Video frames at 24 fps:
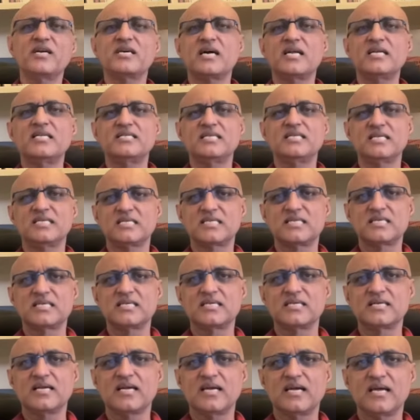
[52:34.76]
currencies,
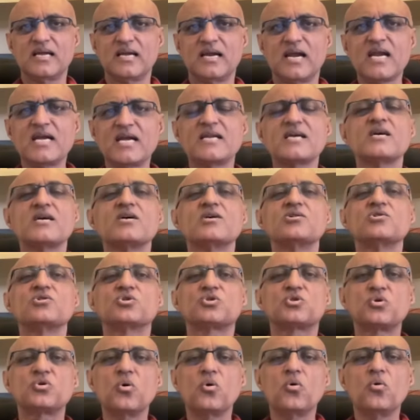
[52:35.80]
right?
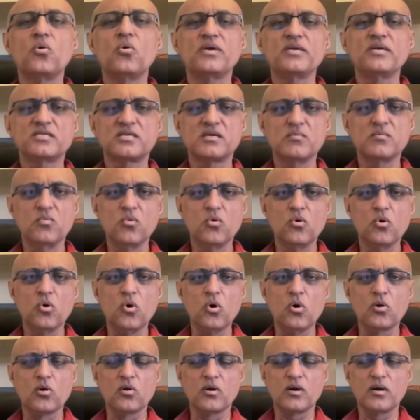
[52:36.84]
So it's a
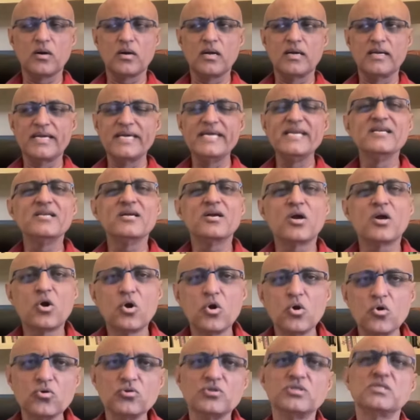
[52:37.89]
more
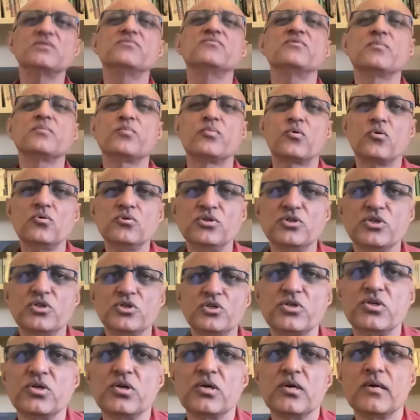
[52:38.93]
inclusive
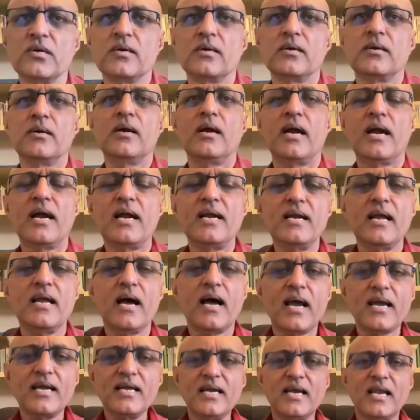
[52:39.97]
approach, and
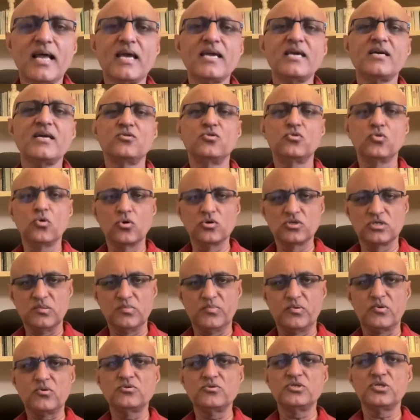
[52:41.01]
I like those
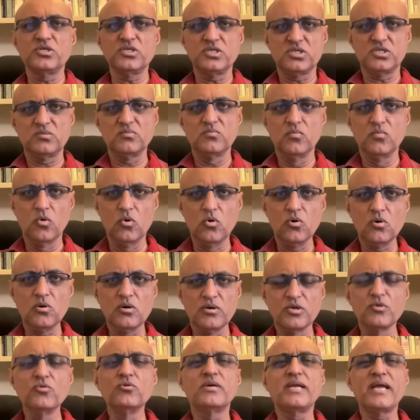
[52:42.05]
approaches
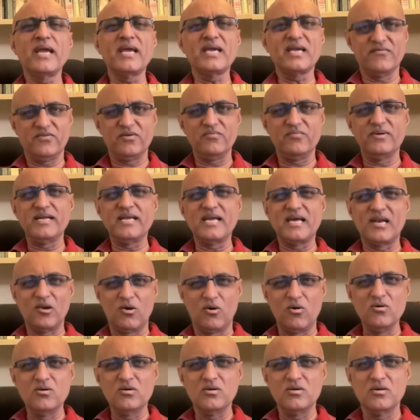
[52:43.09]
more. You take everybody
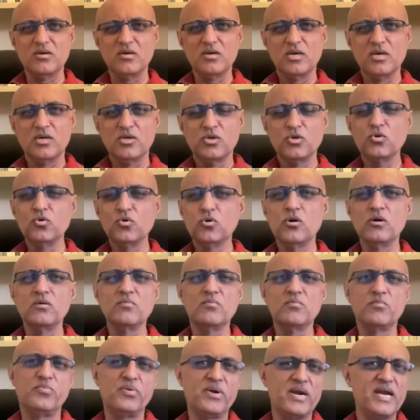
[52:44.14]
along. You
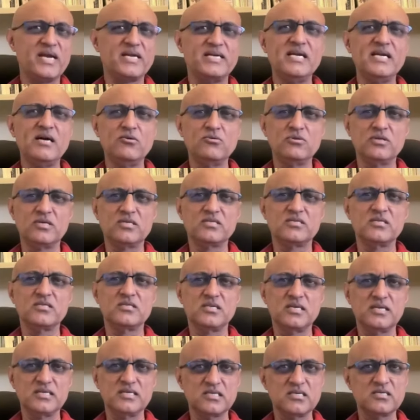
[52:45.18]
don't break down
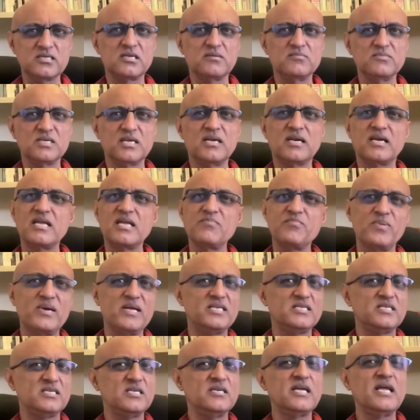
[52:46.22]
existing systems and
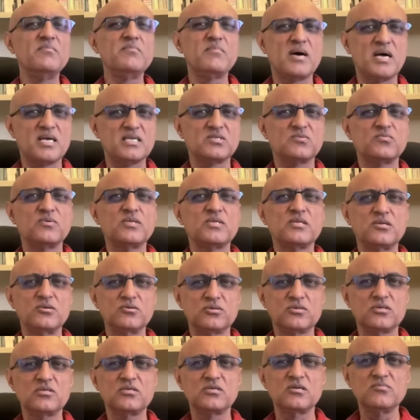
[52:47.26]
replace it en masse with new
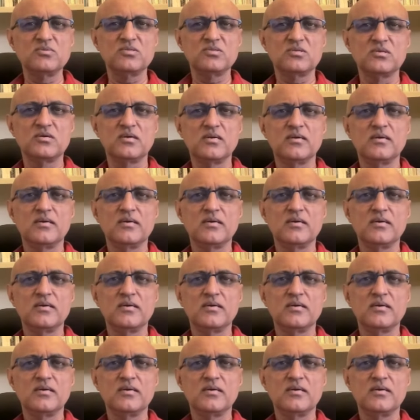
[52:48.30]
systems.